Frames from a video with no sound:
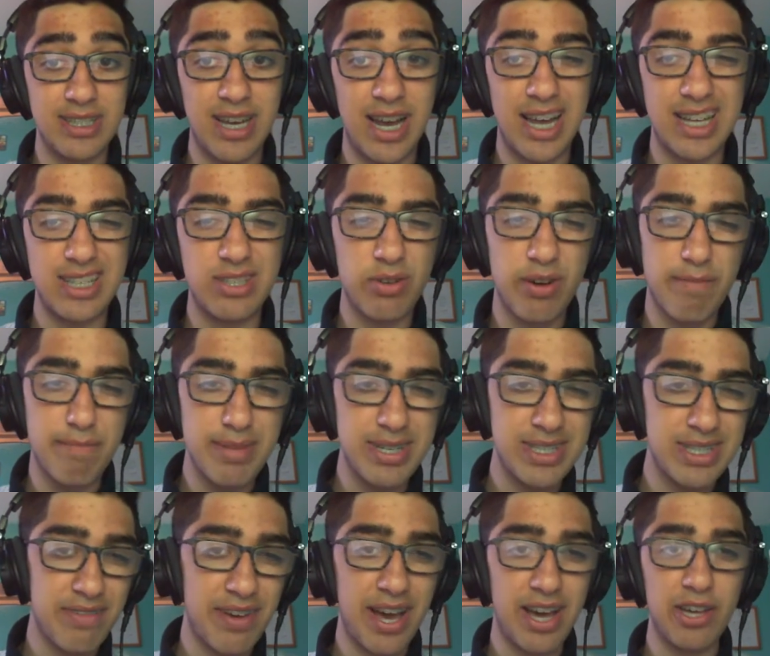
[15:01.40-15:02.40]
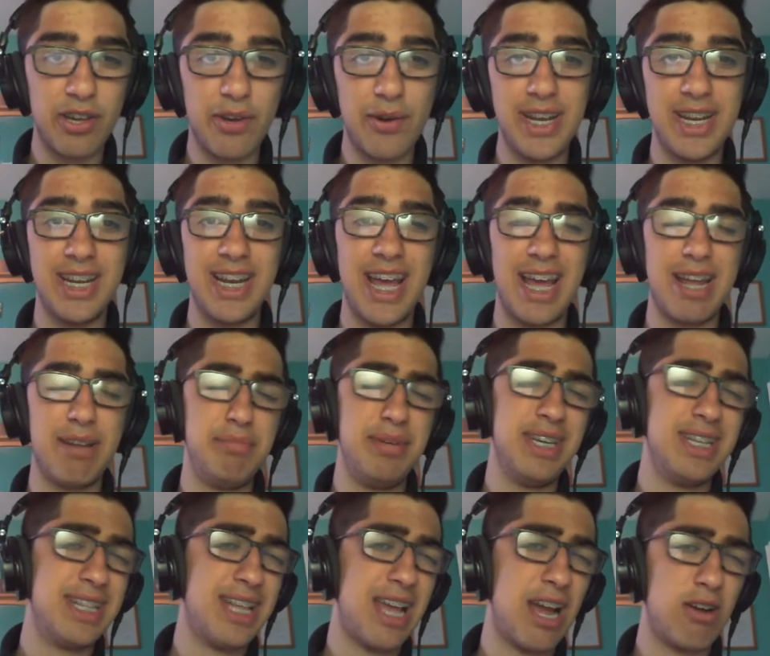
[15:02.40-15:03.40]
I sort of misevaluated, and
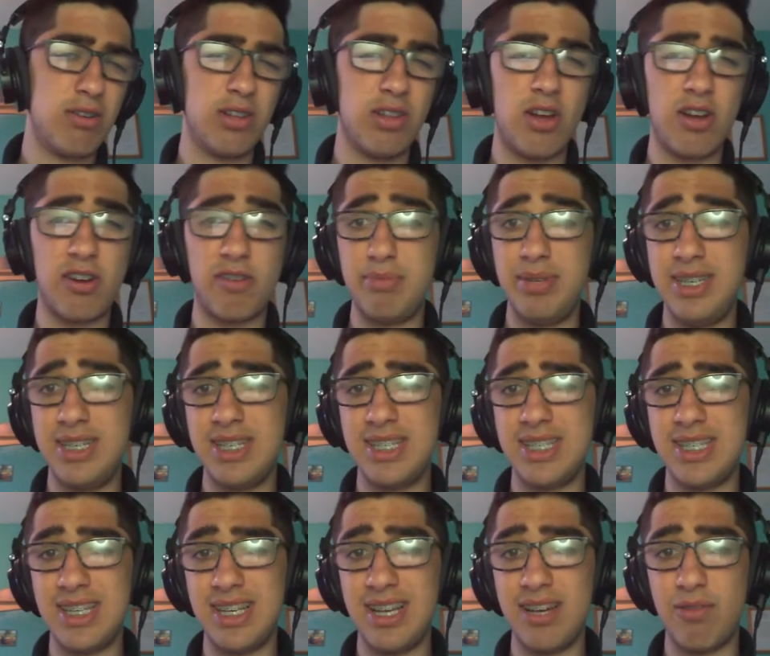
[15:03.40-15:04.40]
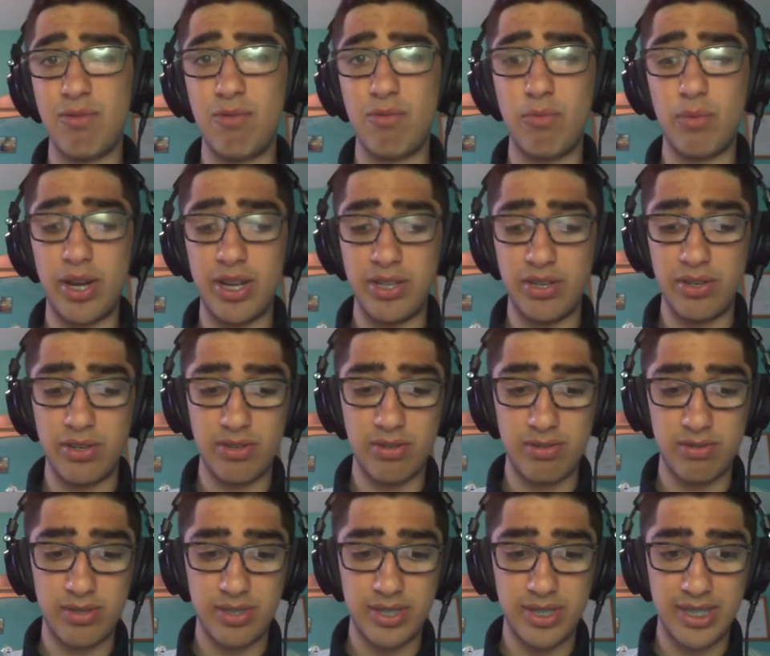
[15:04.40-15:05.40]
being down a lot of pieces when
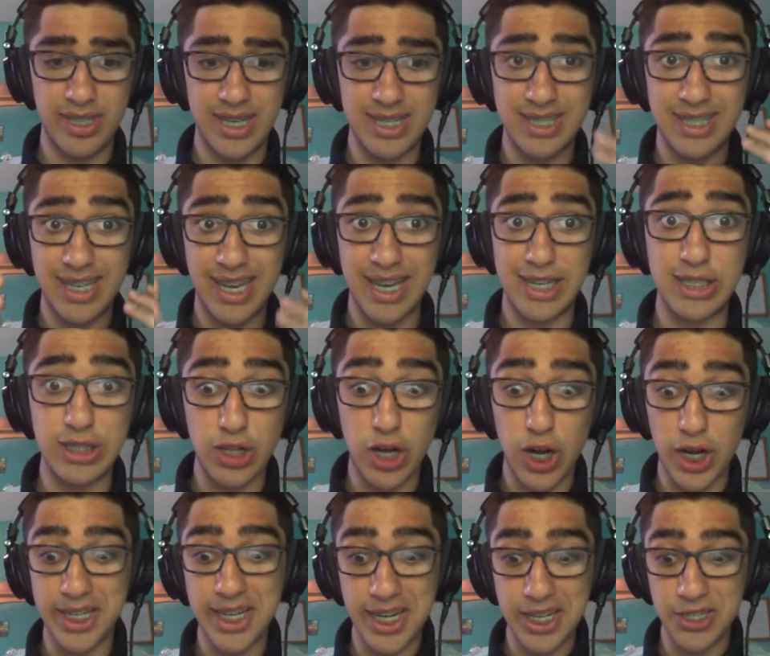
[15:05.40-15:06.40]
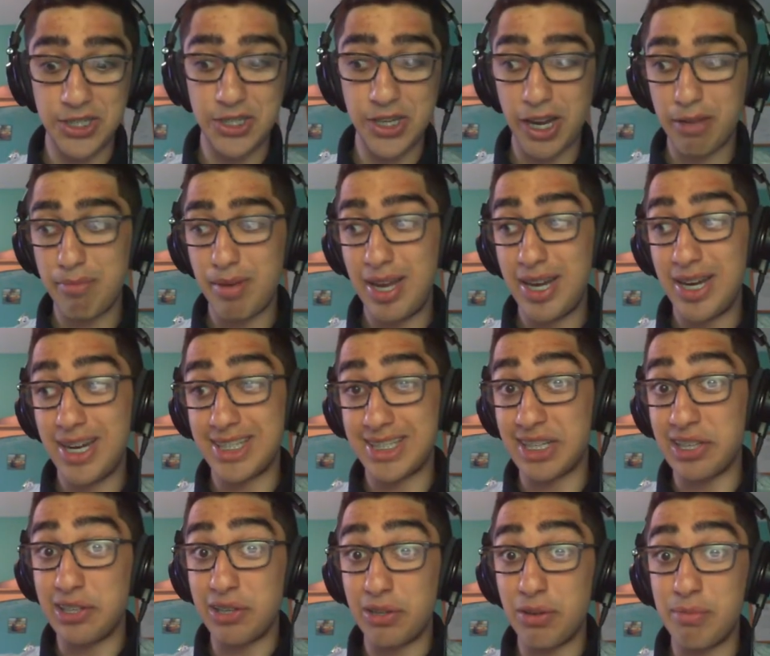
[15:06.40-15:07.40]
his king is not getting checkmated is a
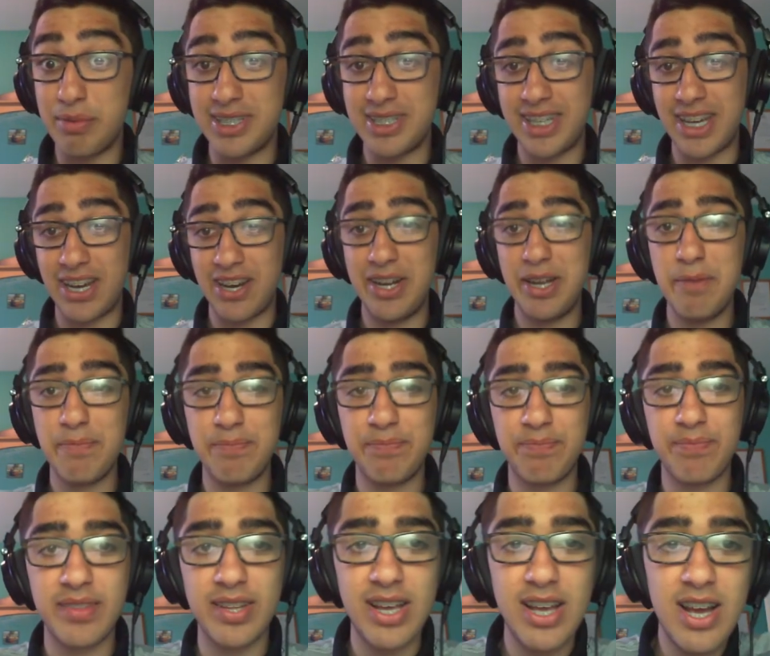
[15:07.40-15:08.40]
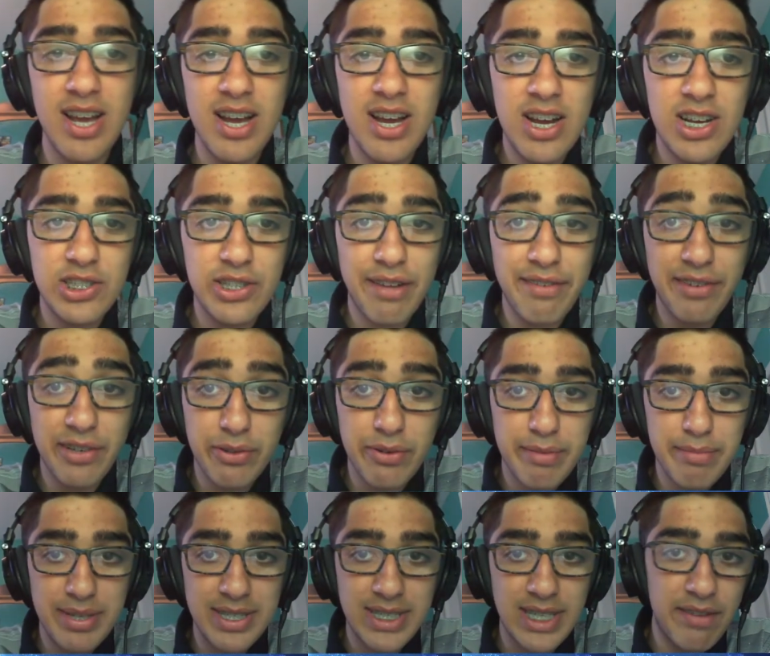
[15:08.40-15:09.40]
little bit scary. So after queen
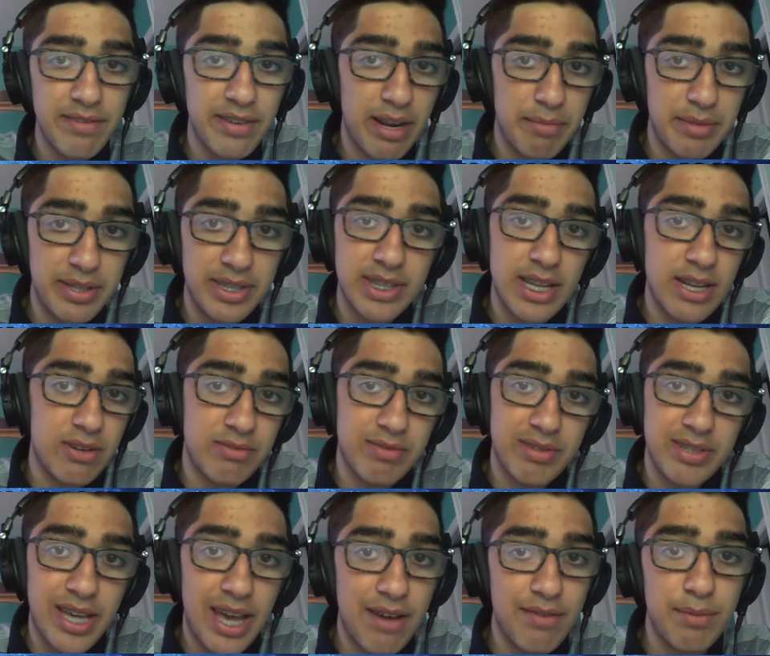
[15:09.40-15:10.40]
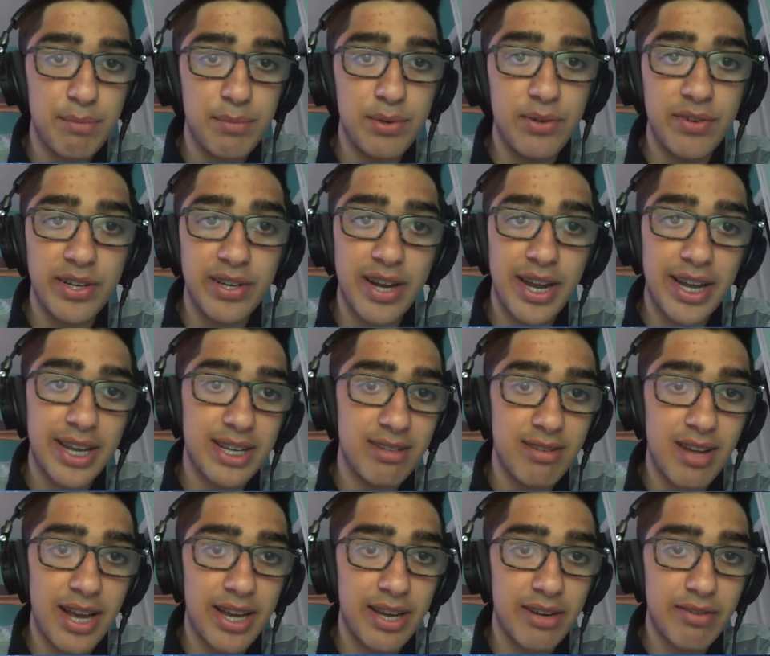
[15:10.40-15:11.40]
b7, I mean, they don't really have a move here I can
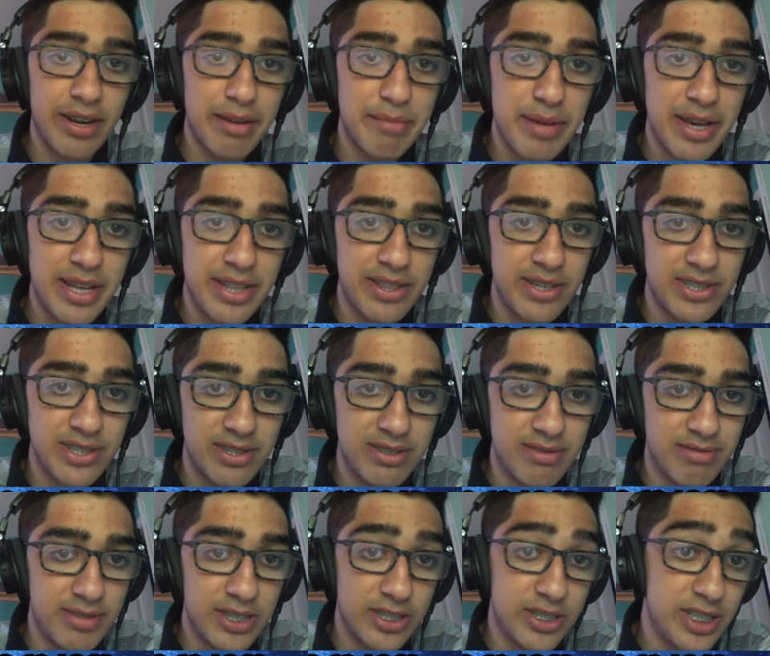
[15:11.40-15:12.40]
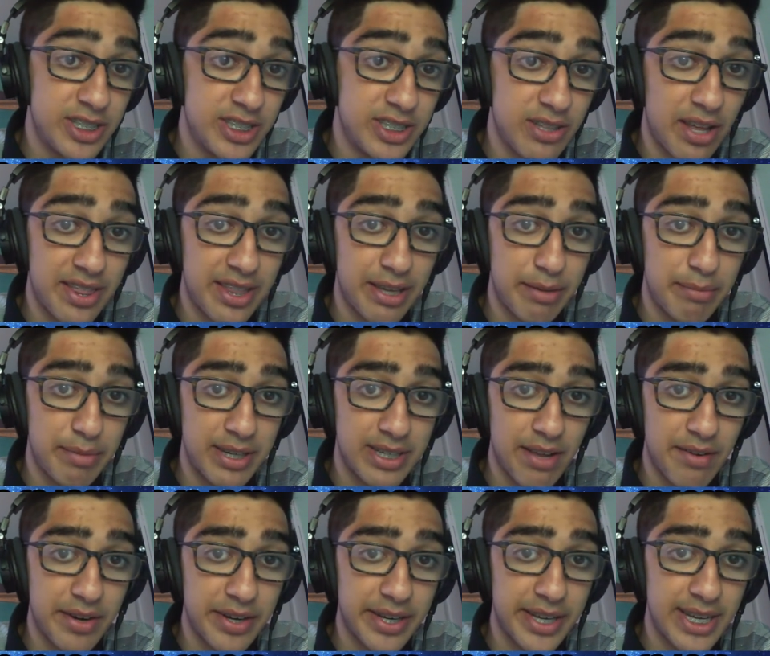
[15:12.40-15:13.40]
recommend. There's just nothing, because
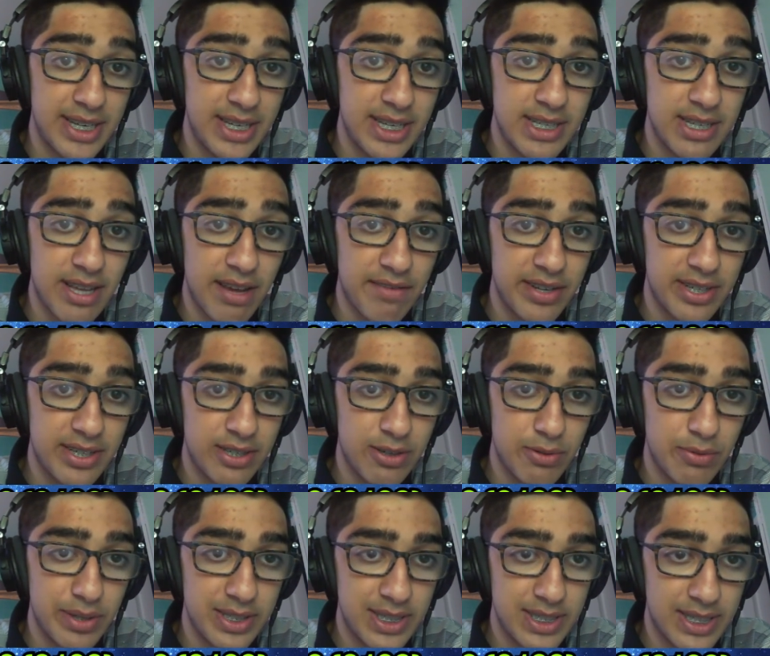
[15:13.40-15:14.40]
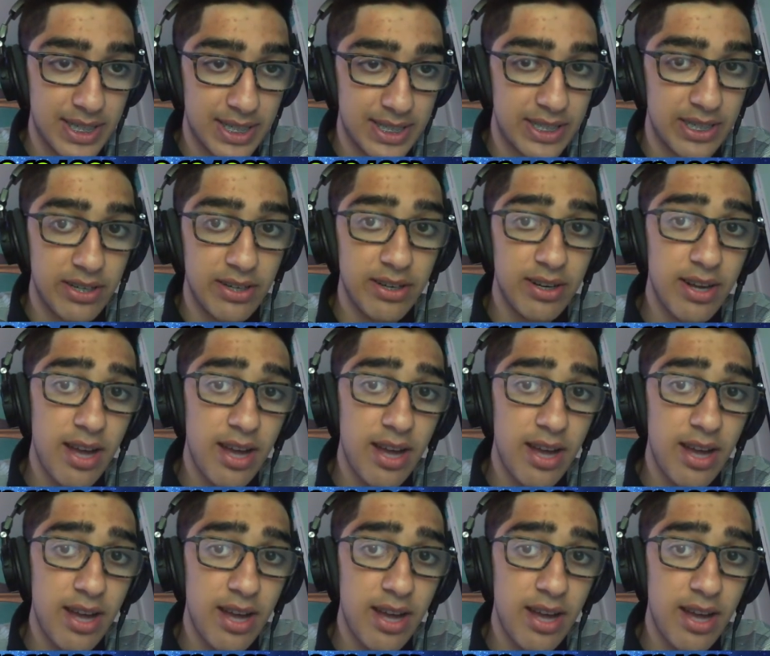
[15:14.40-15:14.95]
after king d7, queen c6 here,